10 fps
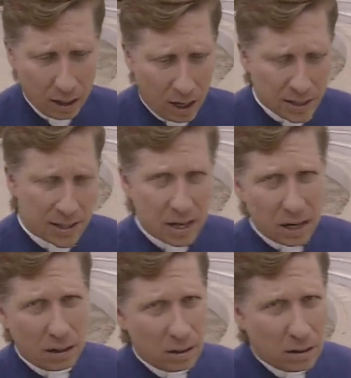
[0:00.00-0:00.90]
a
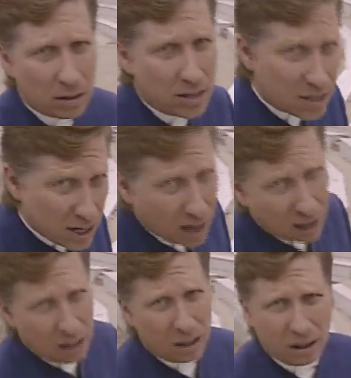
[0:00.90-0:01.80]
subtle
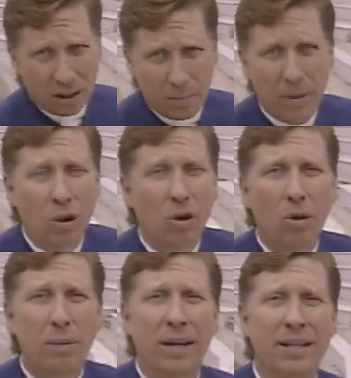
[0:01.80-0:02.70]
miracle
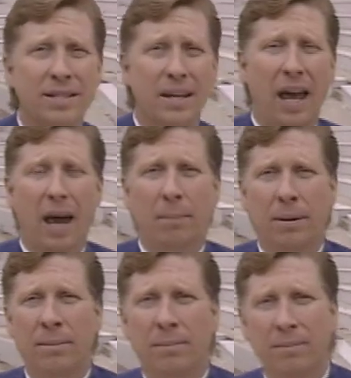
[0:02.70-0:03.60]
begins to happen.